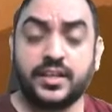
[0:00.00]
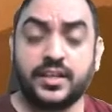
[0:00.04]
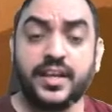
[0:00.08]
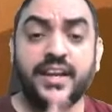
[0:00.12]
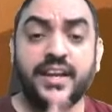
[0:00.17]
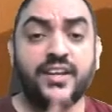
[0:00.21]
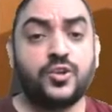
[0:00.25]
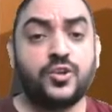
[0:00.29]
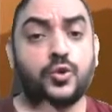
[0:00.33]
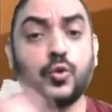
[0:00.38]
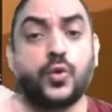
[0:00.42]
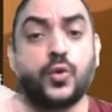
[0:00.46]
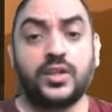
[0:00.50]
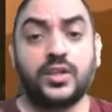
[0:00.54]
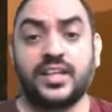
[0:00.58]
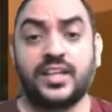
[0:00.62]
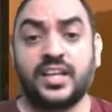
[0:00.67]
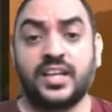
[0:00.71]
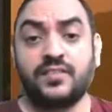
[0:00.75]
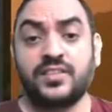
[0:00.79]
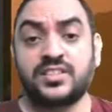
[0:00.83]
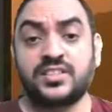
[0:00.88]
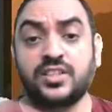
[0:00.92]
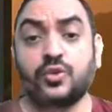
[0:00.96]
A and two other
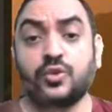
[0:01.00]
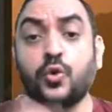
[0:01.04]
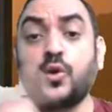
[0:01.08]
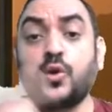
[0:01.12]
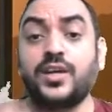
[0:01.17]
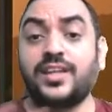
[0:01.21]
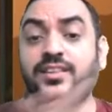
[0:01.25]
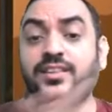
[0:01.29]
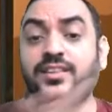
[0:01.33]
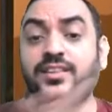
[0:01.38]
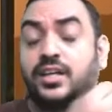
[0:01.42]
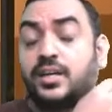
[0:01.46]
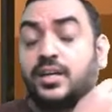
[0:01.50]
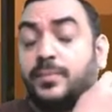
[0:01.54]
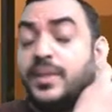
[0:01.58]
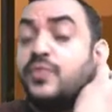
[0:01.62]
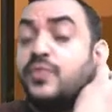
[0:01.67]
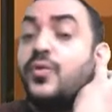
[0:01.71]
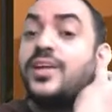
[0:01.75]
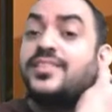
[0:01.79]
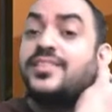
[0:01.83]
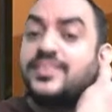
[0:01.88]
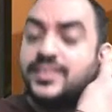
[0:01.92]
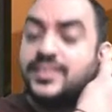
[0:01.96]
investors hold a third, mean
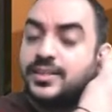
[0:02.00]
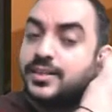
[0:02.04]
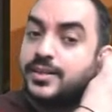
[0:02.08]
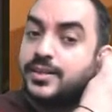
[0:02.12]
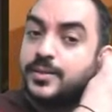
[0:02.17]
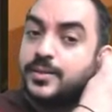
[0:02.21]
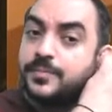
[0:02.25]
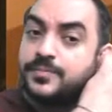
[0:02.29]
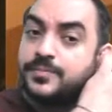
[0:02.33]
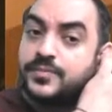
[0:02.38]
one third.